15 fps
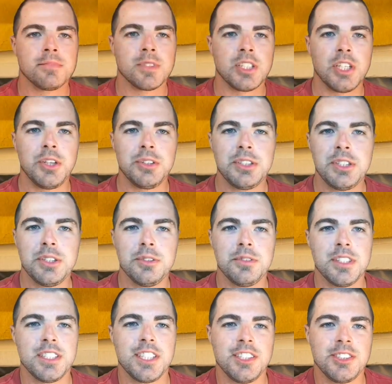YouTube,
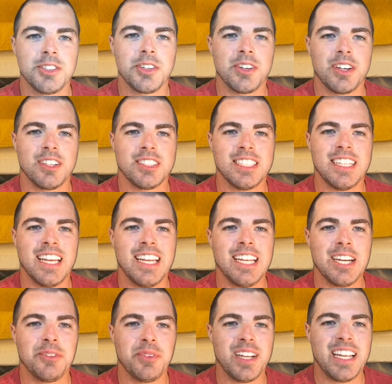Vintage Yugioh here today,
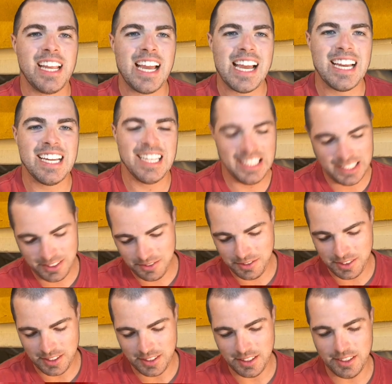and we have
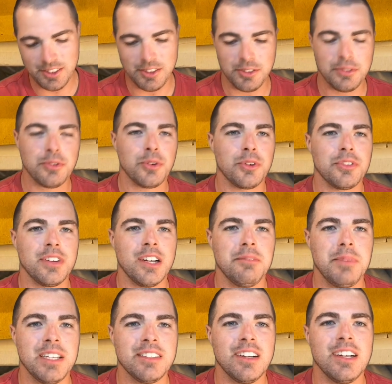another 4 or 5
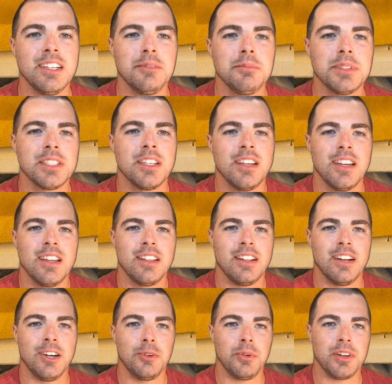mail items that
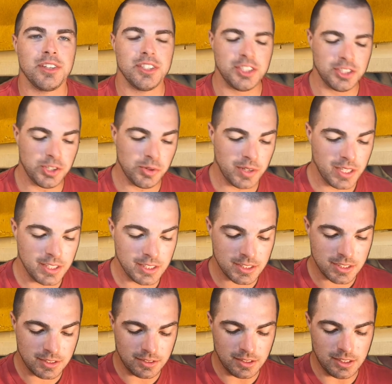I wanted to
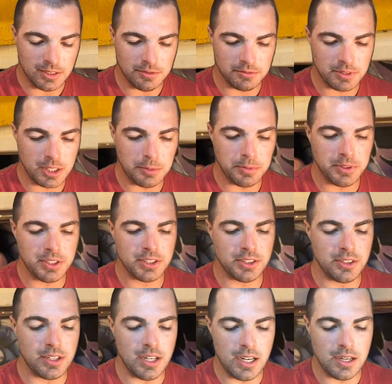showcase. A couple of these are
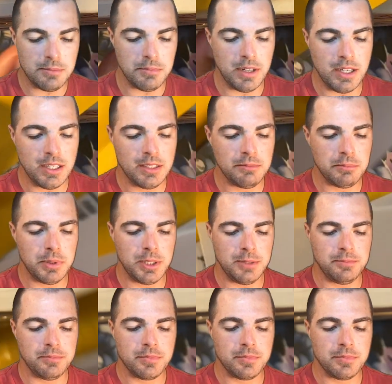not mine, but